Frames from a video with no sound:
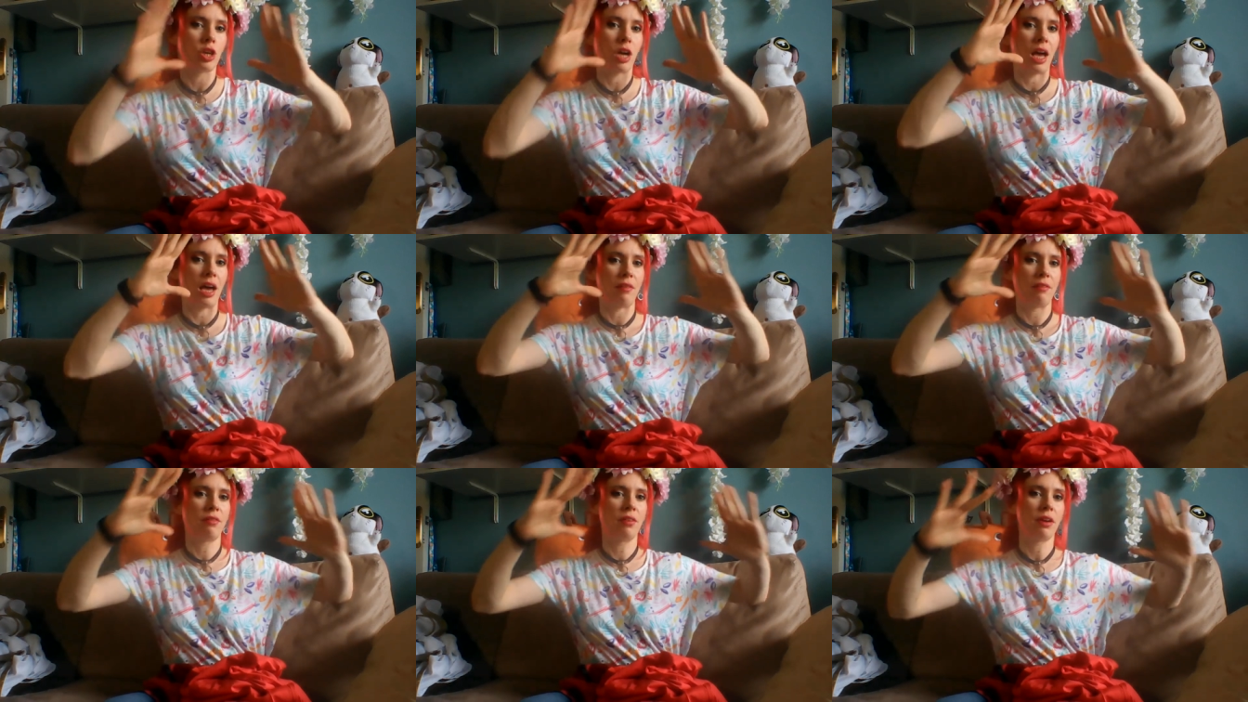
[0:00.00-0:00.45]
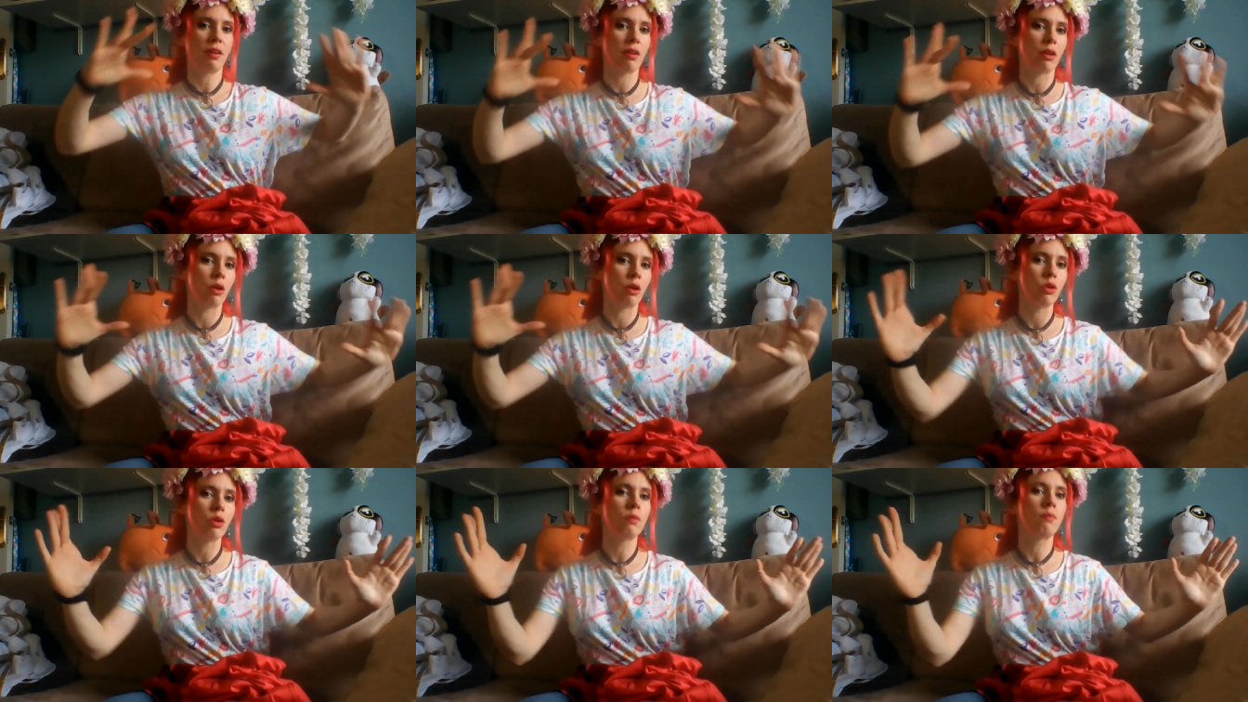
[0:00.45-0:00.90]
have
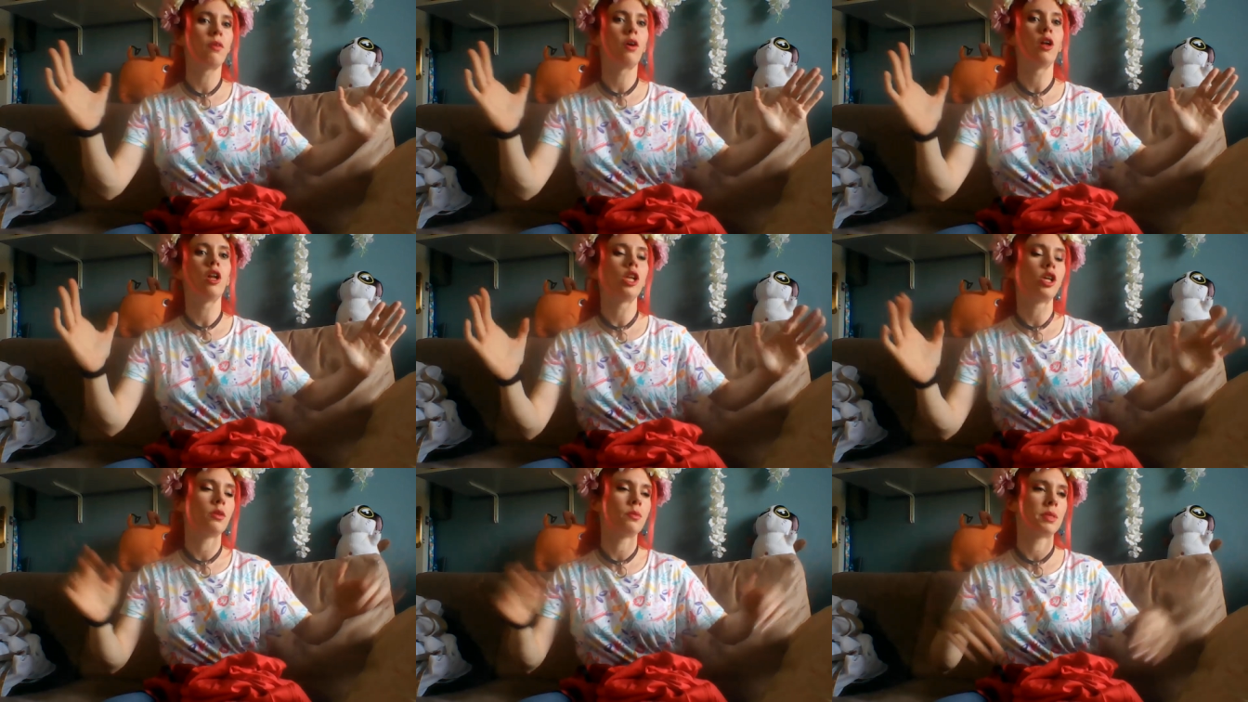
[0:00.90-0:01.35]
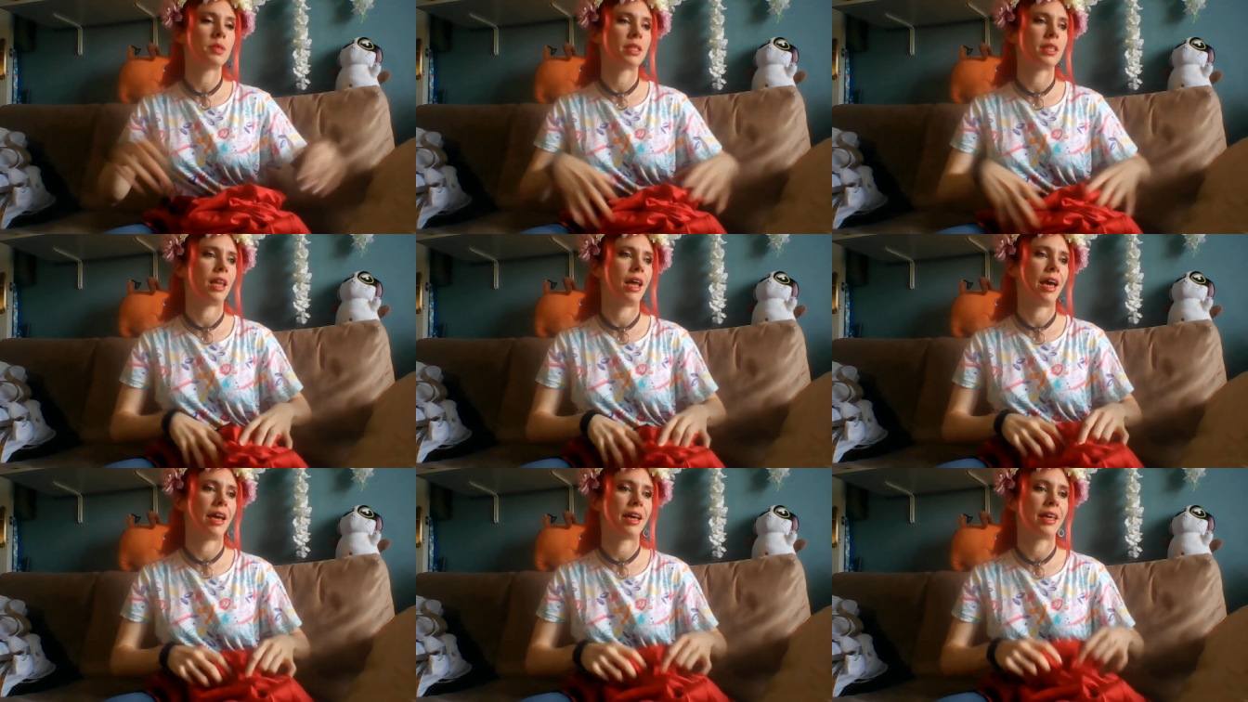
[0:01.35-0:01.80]
very good volumes
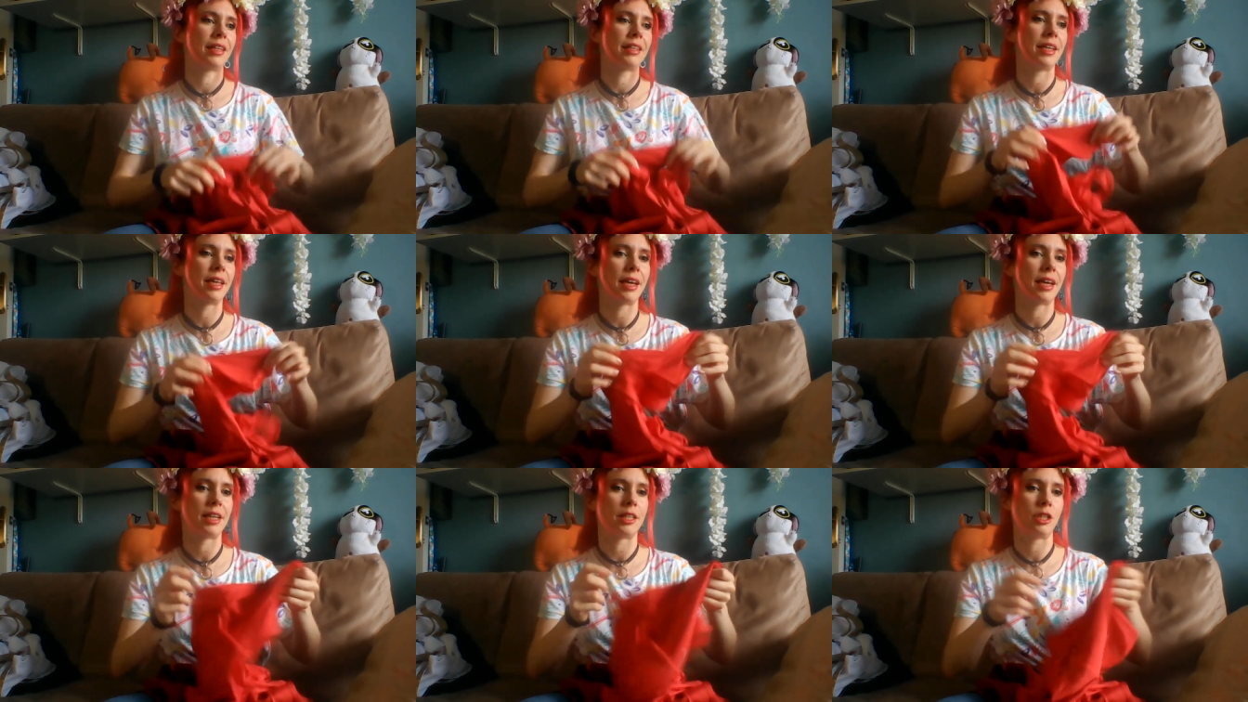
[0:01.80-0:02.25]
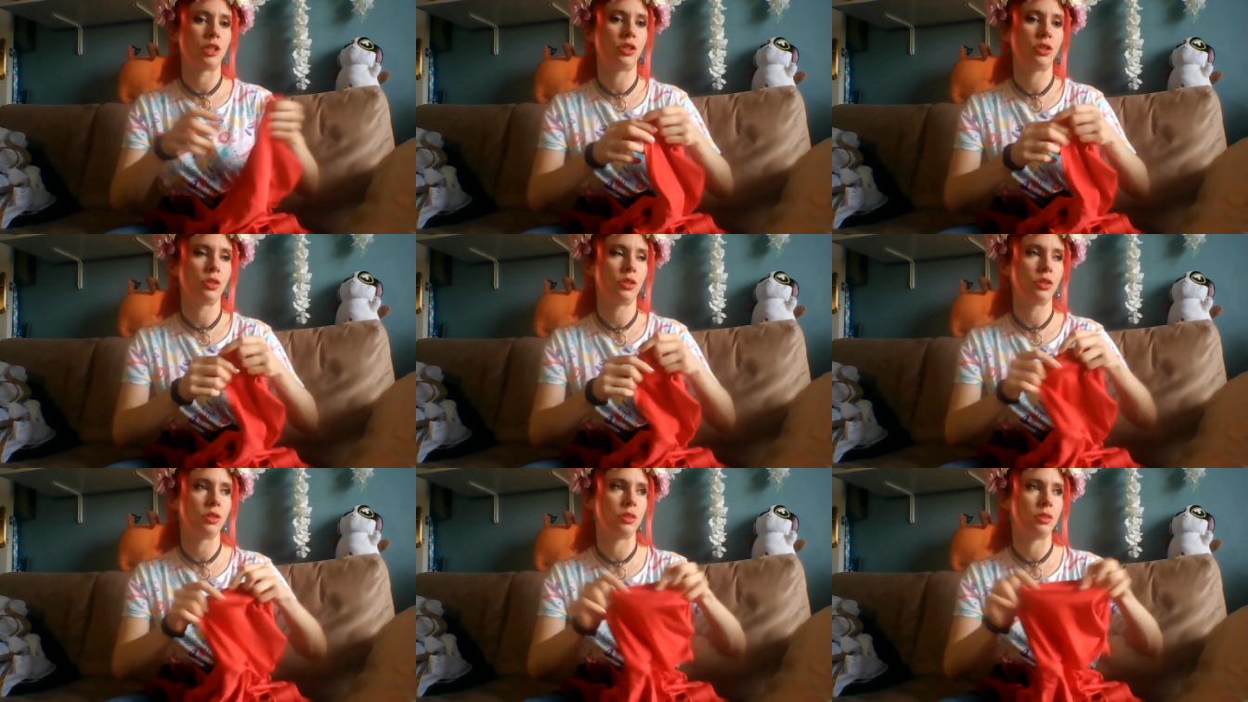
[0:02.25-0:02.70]
like the
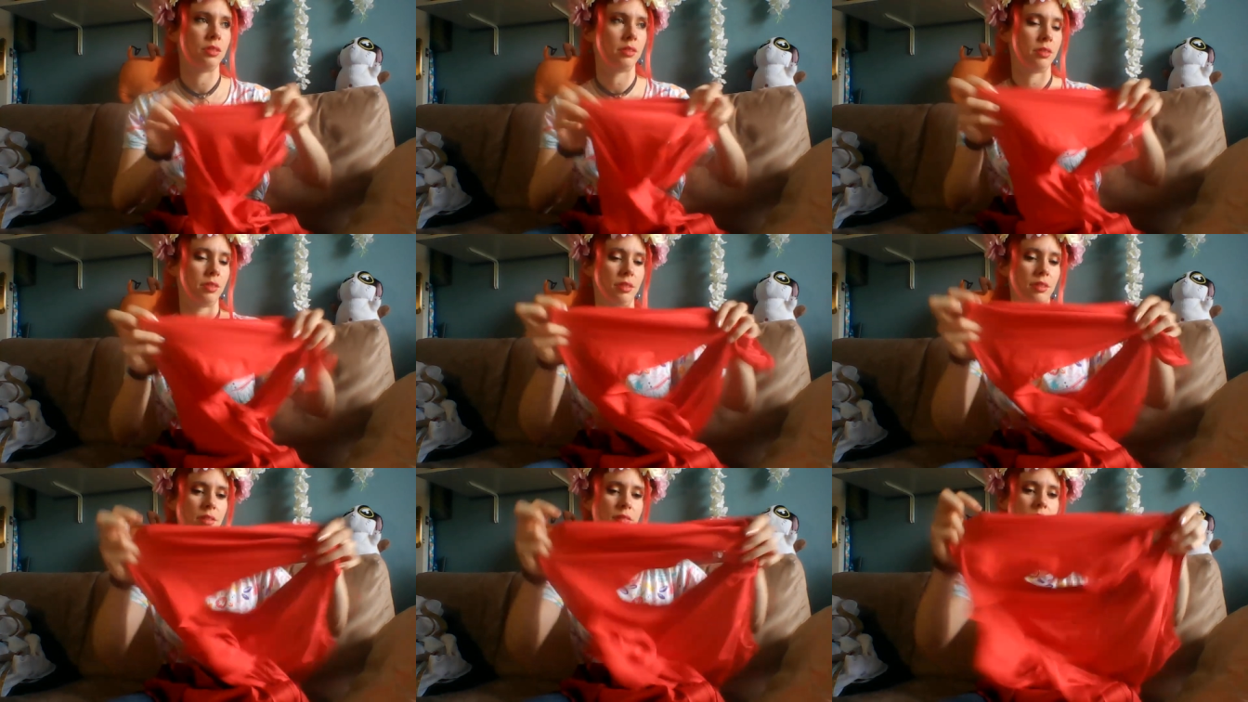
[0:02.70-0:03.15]
cartoon